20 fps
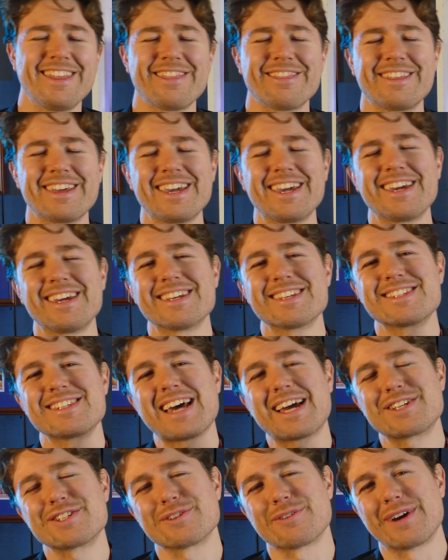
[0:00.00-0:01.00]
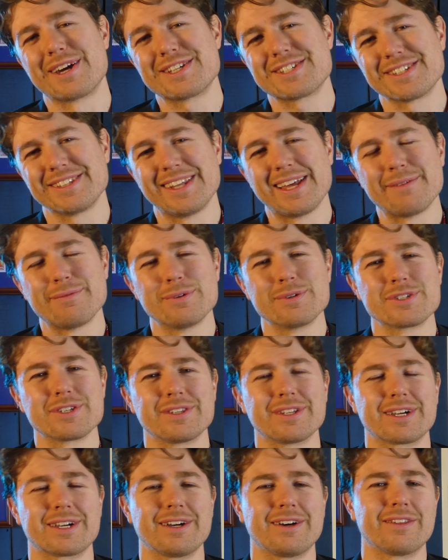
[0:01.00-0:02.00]
The saturation levels
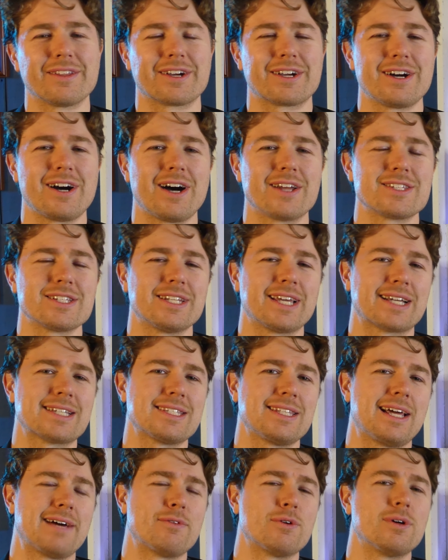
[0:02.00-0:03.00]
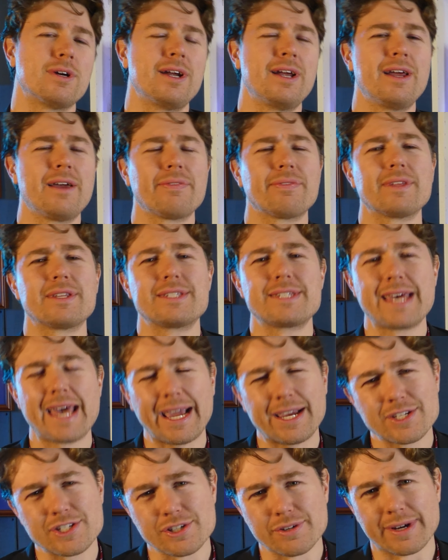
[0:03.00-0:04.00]
on the cards are next level. The
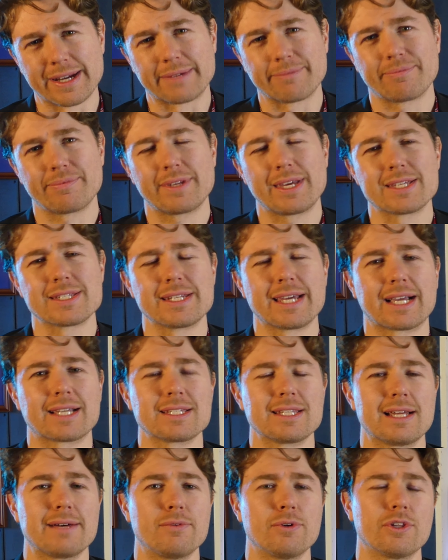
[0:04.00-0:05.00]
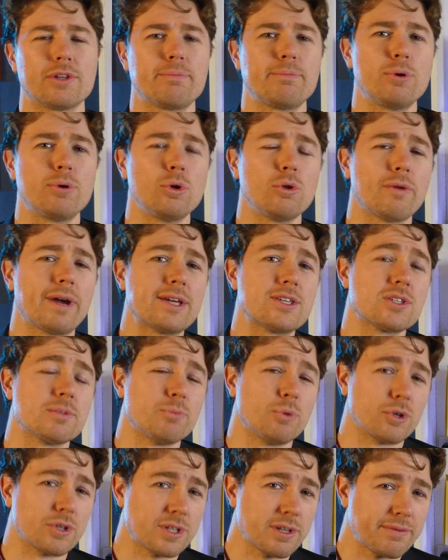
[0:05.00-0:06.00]
texturing is next level. The pull rates are
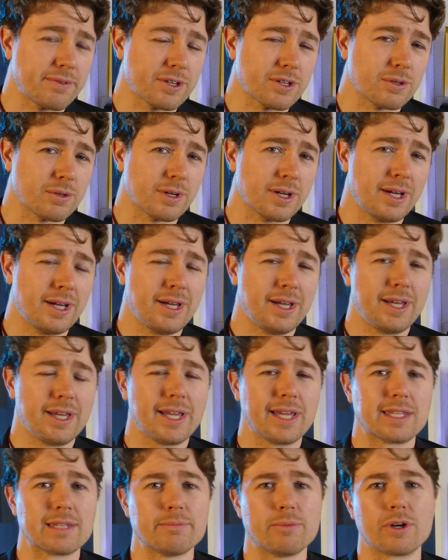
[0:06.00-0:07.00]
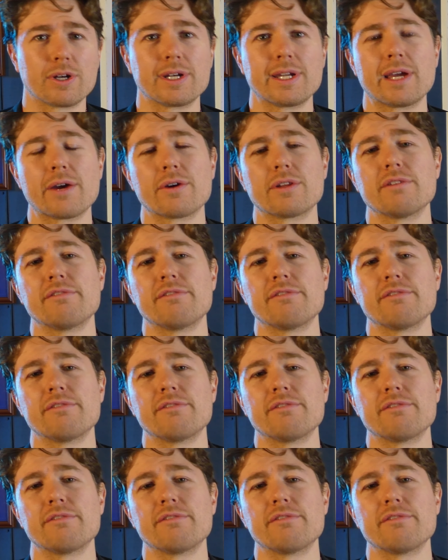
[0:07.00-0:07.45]
more difficult in the modern era.